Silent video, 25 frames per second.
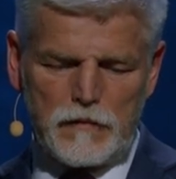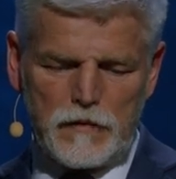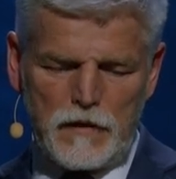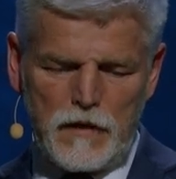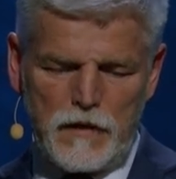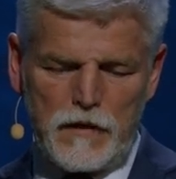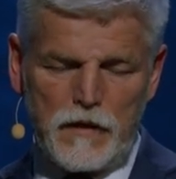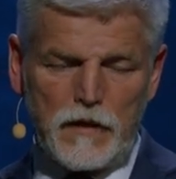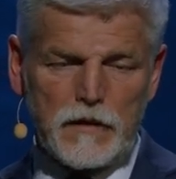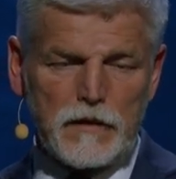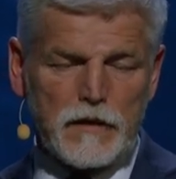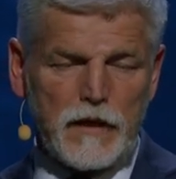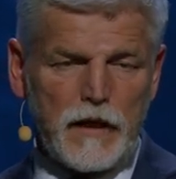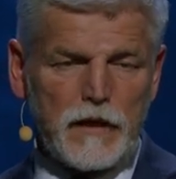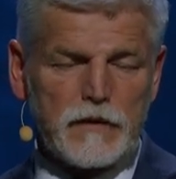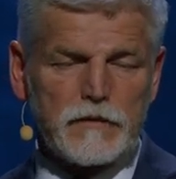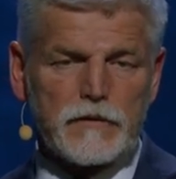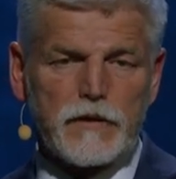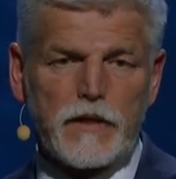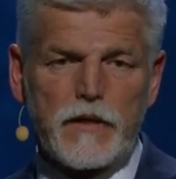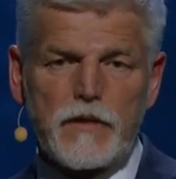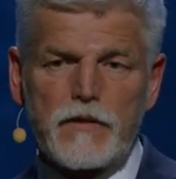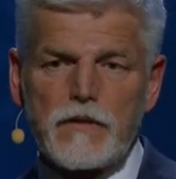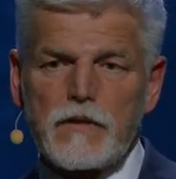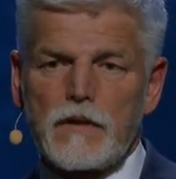third
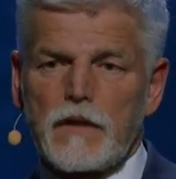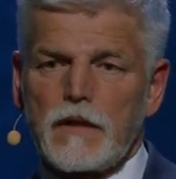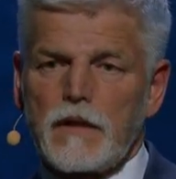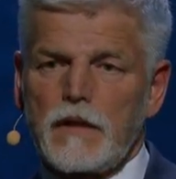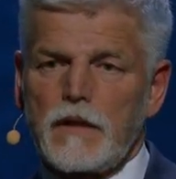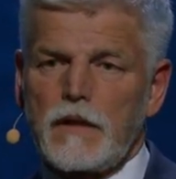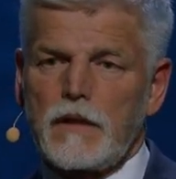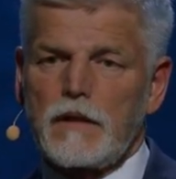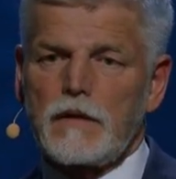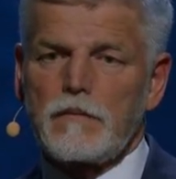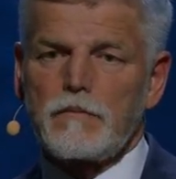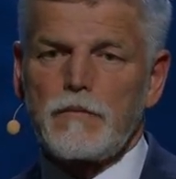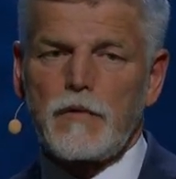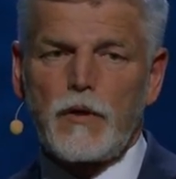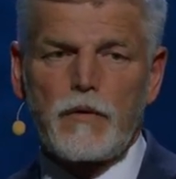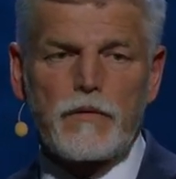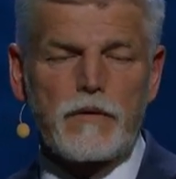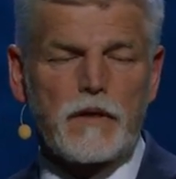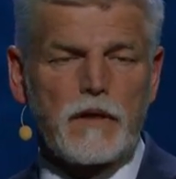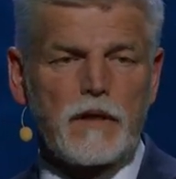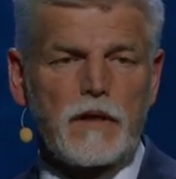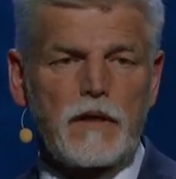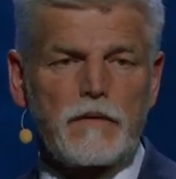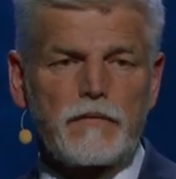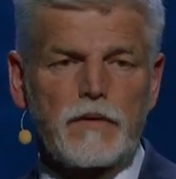countries, both
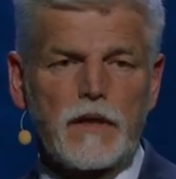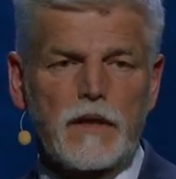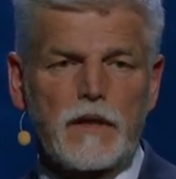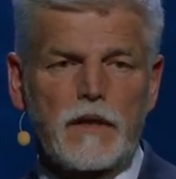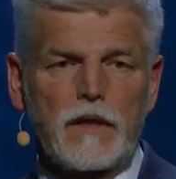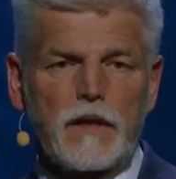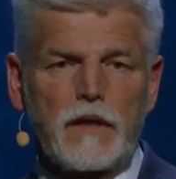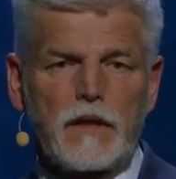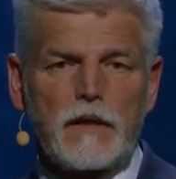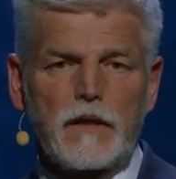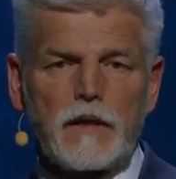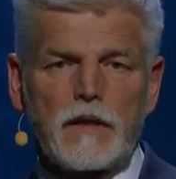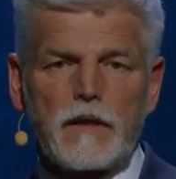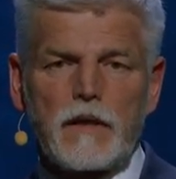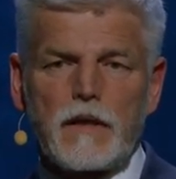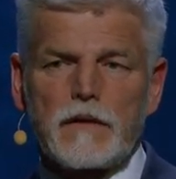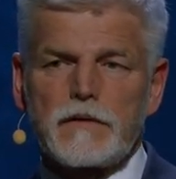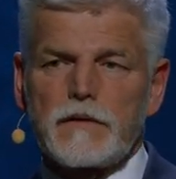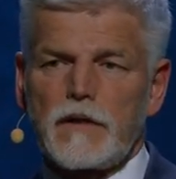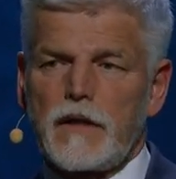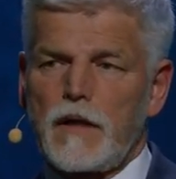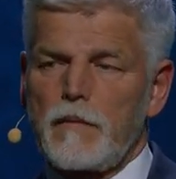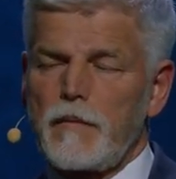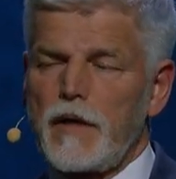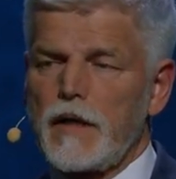in Africa and
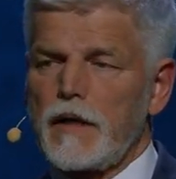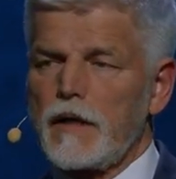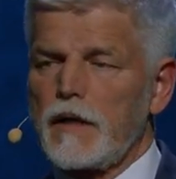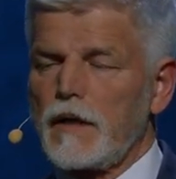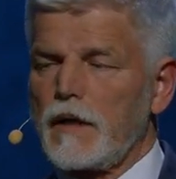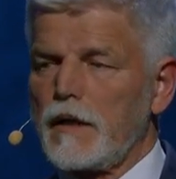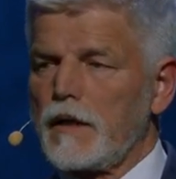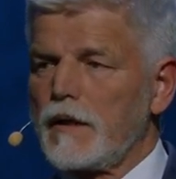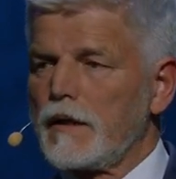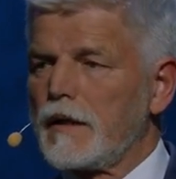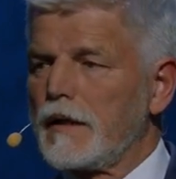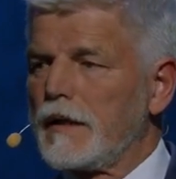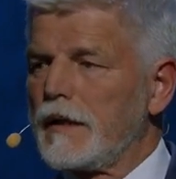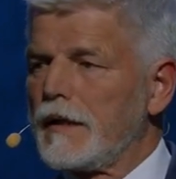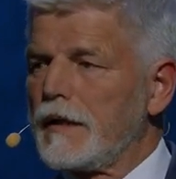Latin America,